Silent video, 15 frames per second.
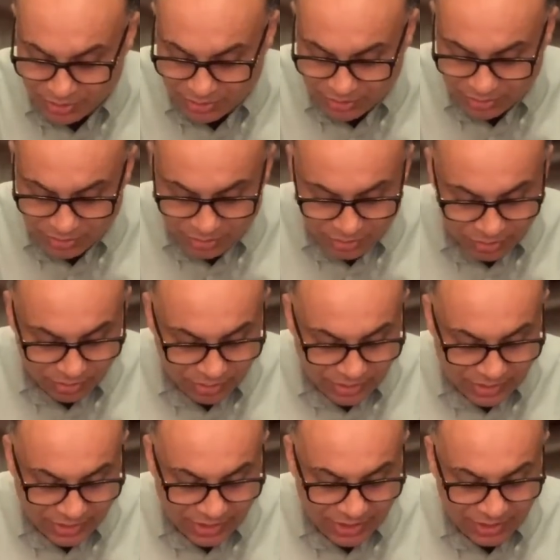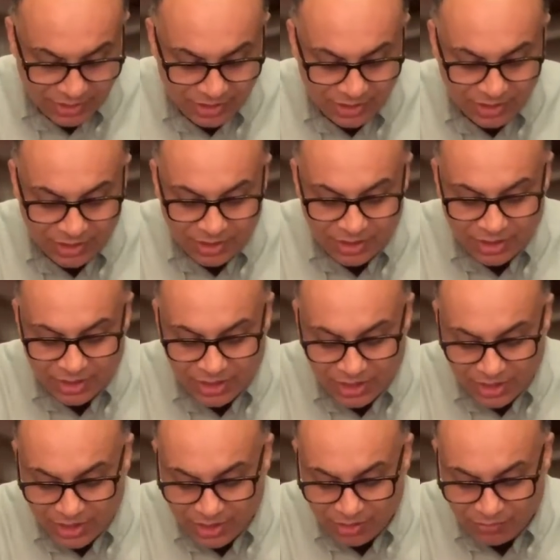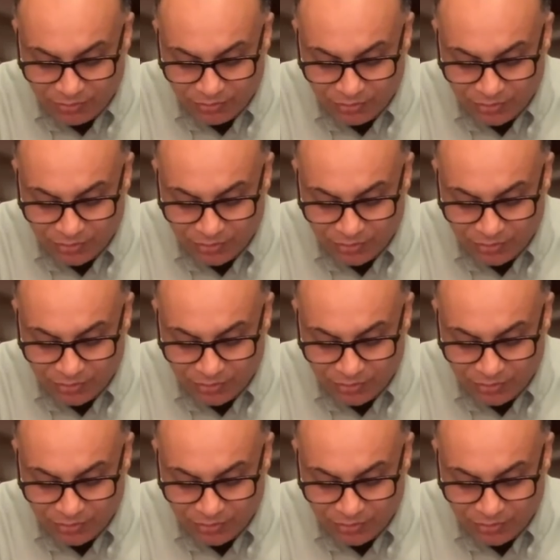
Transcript: so you can have,